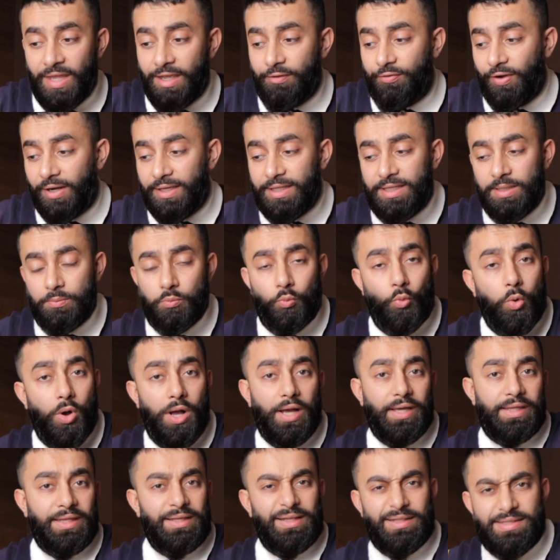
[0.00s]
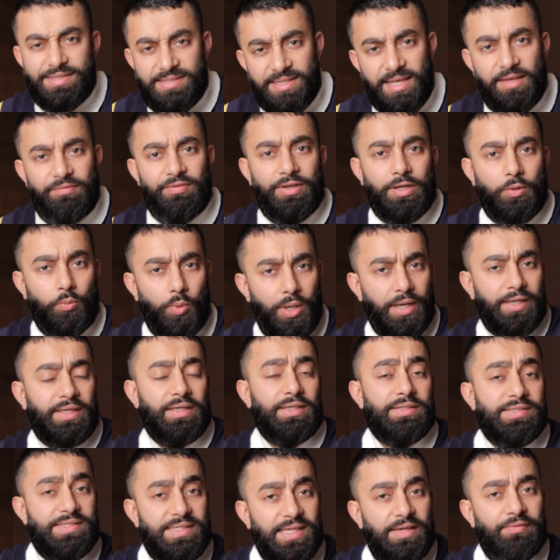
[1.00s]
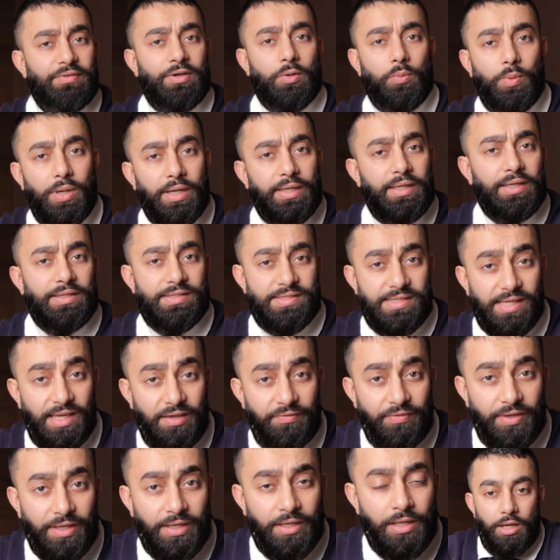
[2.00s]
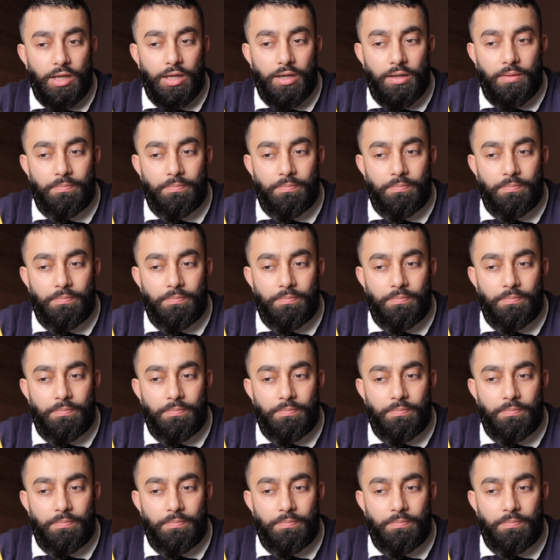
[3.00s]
if I keep working and saving and working and saving and working and saving,